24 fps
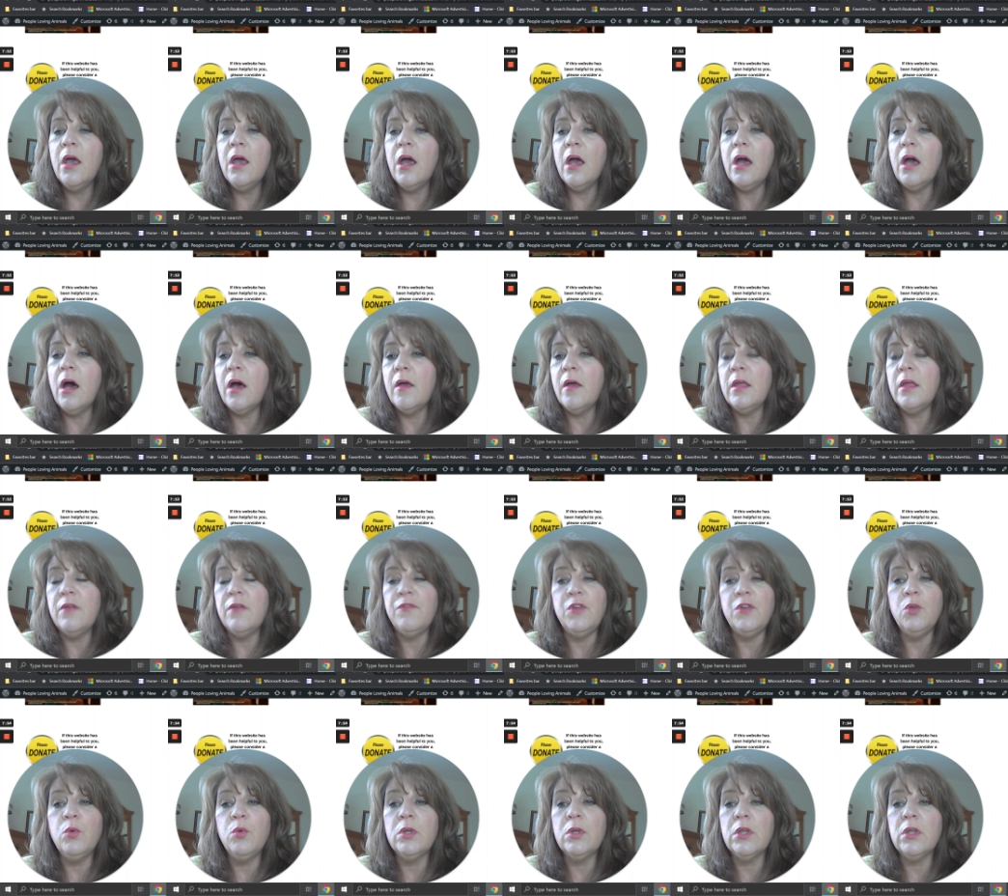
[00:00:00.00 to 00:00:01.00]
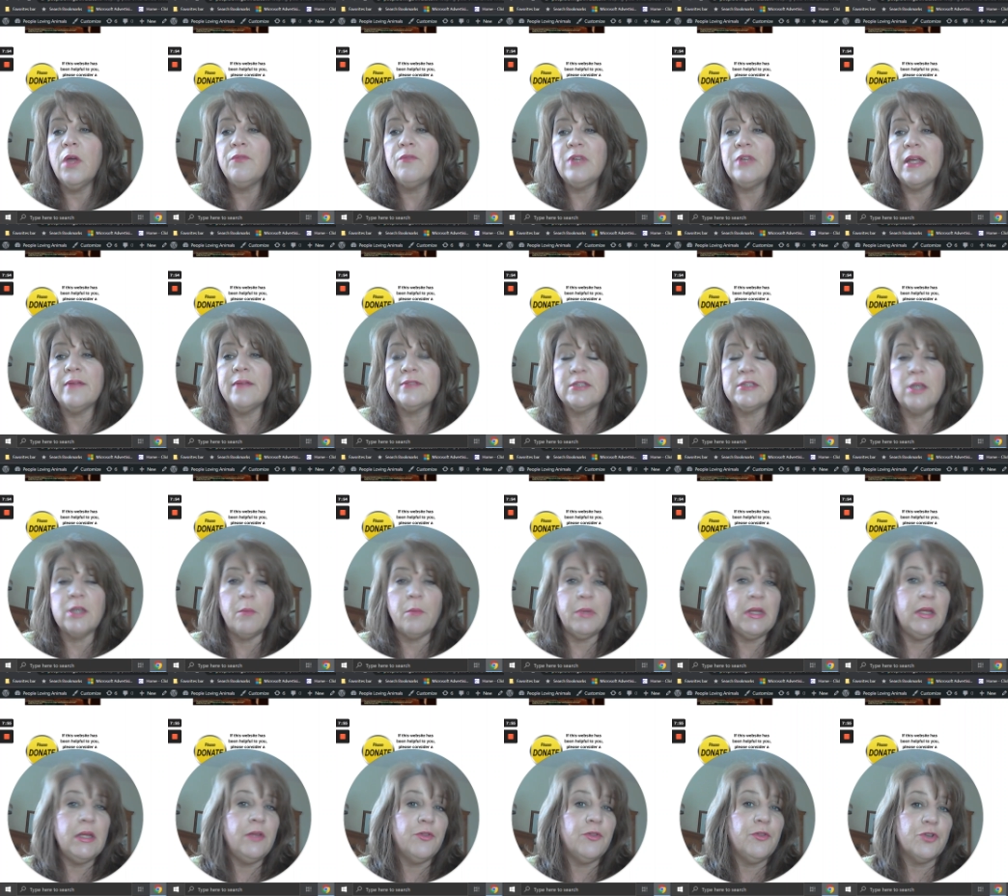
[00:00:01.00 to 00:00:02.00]
Uh, if you would love to have
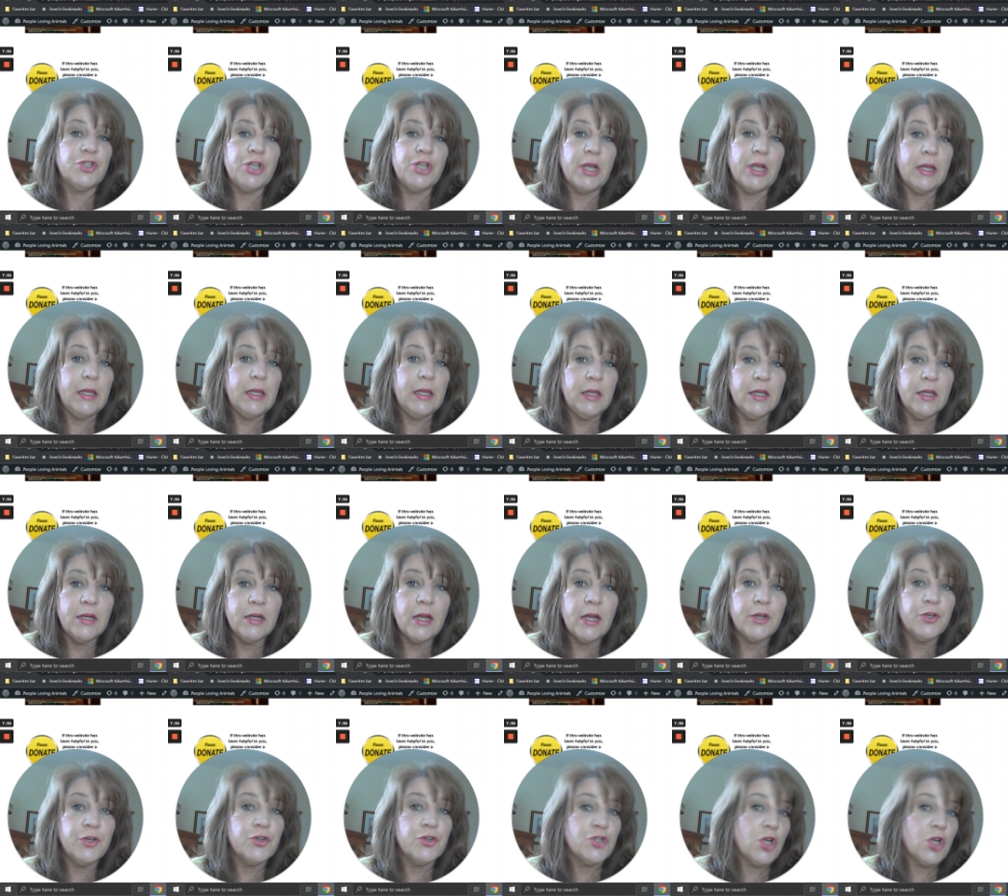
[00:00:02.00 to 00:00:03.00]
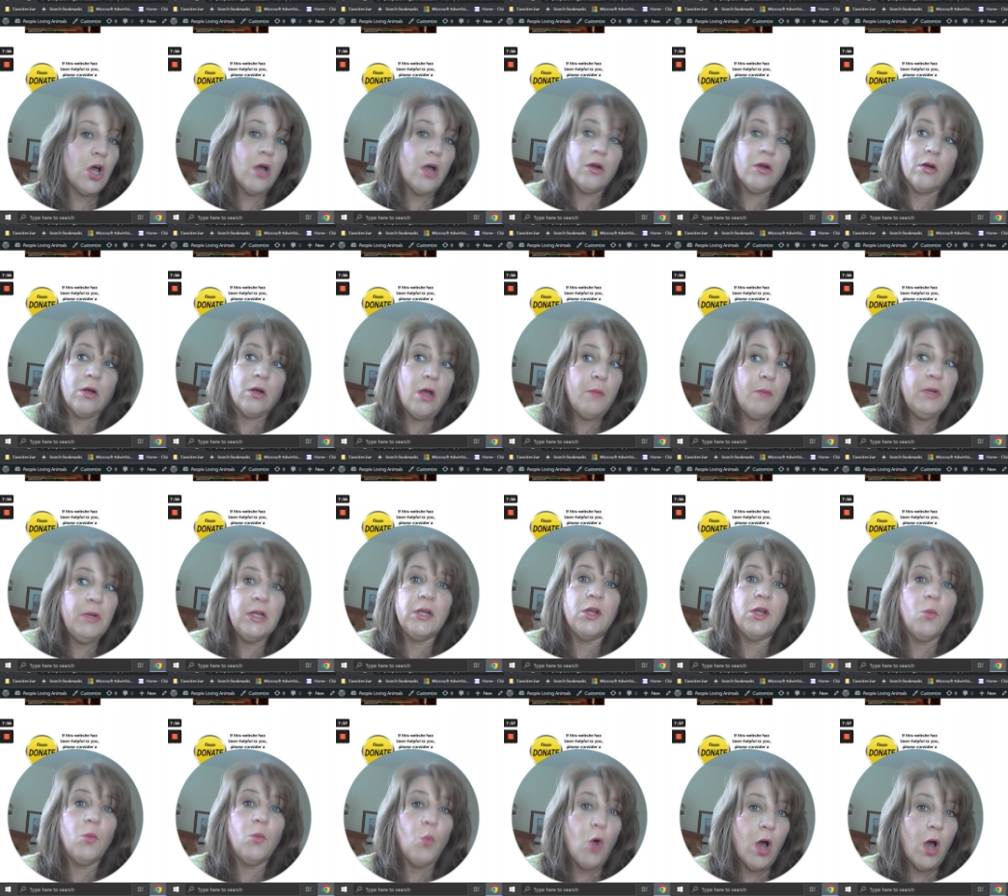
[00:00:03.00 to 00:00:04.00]
somebody either checking in on your dog or coming in
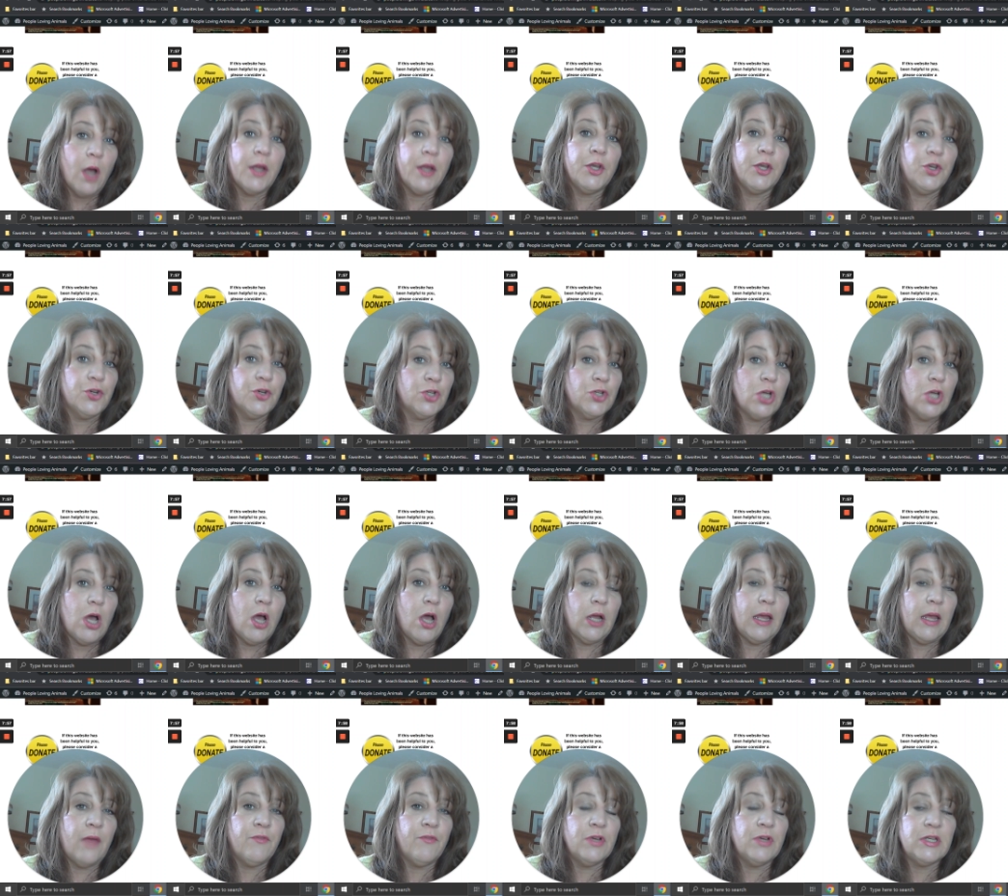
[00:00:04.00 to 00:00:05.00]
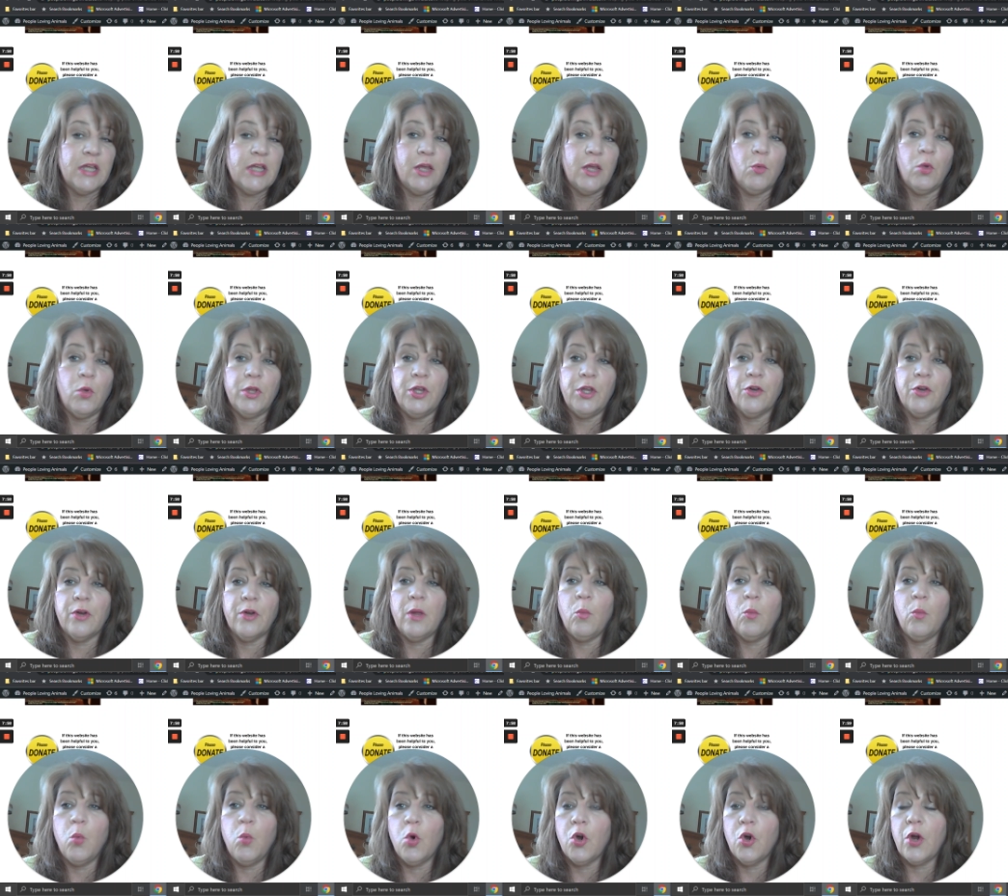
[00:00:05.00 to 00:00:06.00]
and walking your dog every day while you're
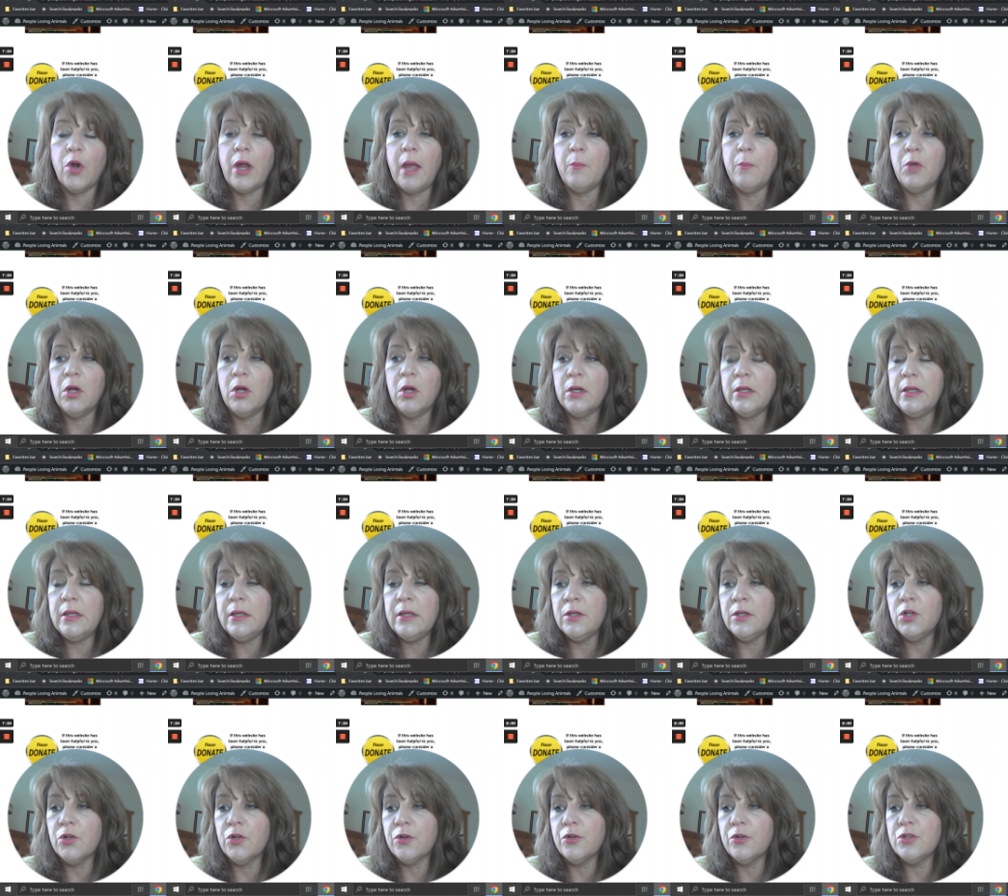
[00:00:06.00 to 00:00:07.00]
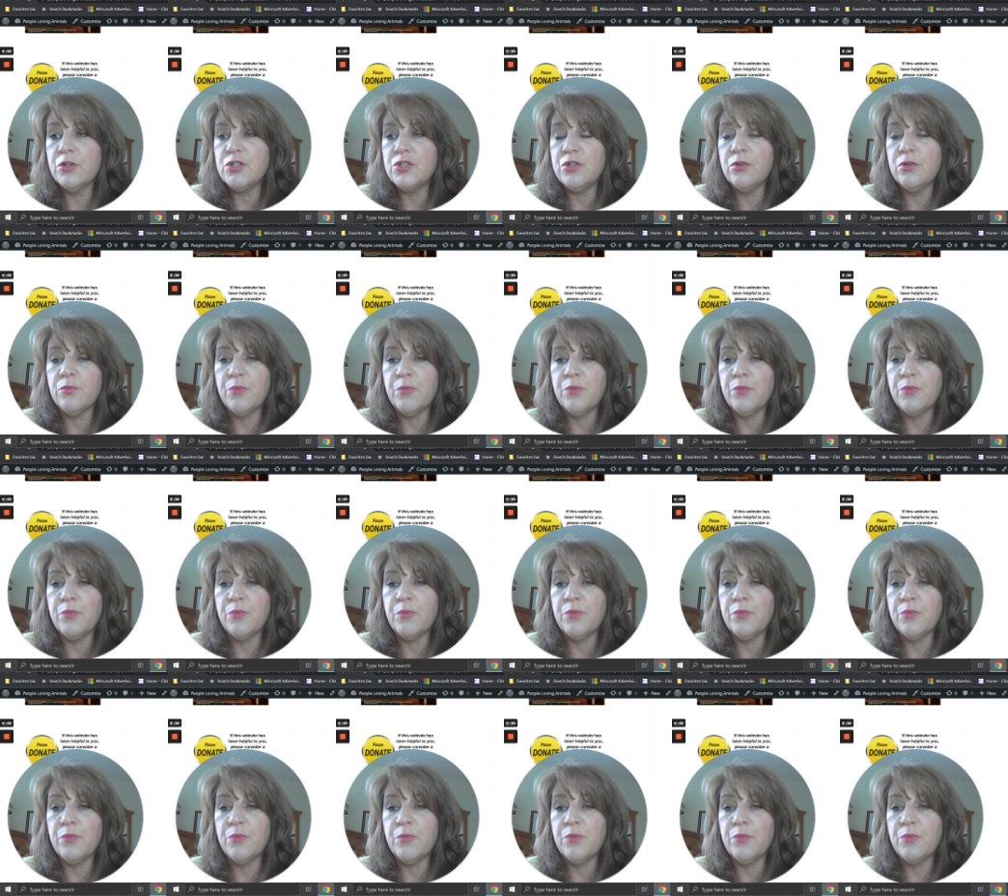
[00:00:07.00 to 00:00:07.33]
at work, I'm going to encourage you to